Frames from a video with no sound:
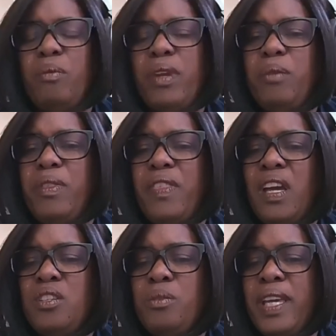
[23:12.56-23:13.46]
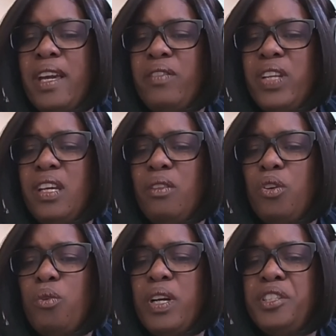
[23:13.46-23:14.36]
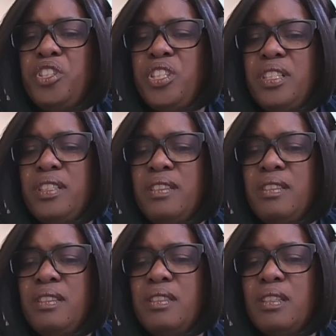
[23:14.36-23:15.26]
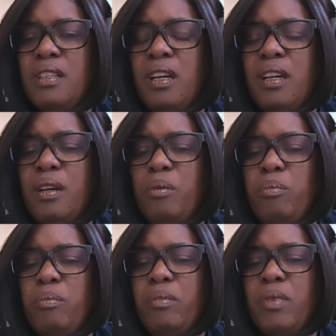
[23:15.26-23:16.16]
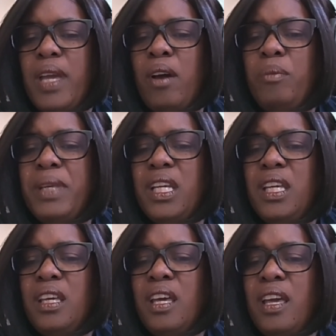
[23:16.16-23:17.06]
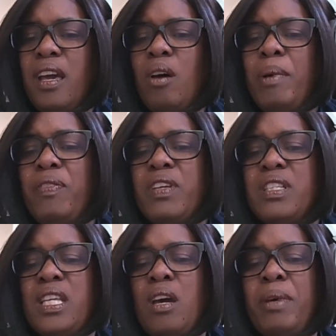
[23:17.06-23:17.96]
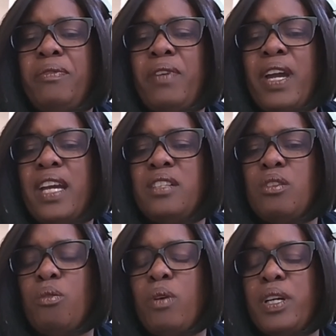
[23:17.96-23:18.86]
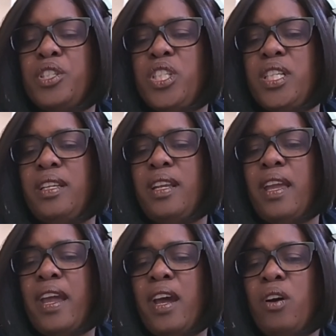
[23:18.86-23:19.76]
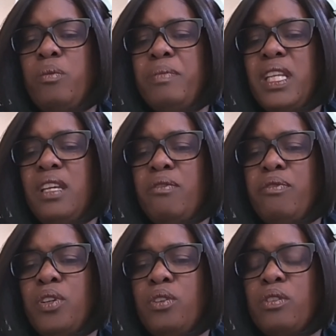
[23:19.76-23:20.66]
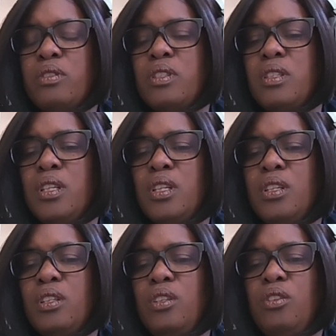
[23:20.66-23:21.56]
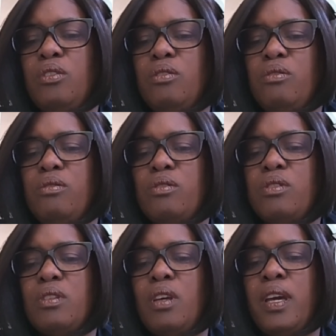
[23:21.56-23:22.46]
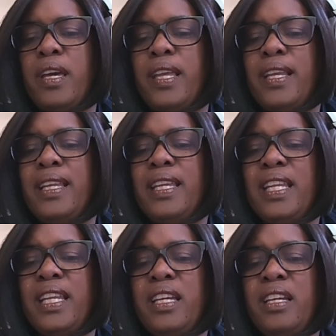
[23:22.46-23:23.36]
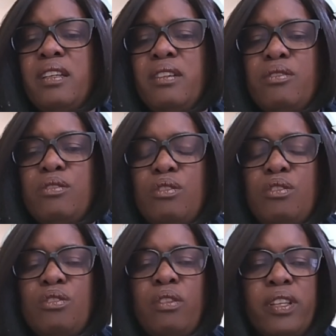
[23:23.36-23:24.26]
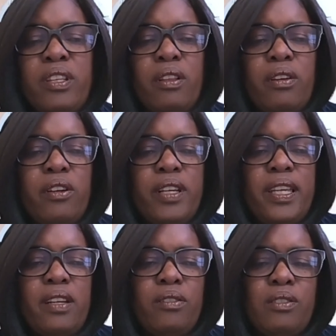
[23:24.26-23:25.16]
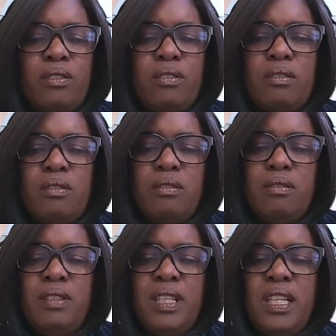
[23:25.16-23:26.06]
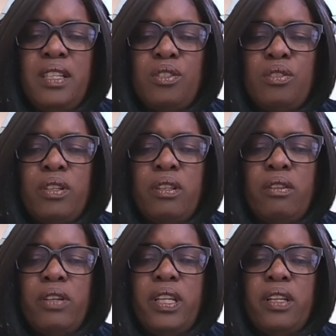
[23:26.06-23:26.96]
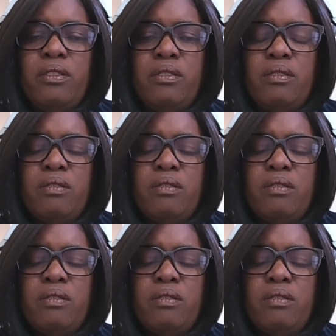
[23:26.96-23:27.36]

ready with that, do we have any other questions? How about this? How about if I ask a question? How many folks use knitting circular needles? Knitting circular needles.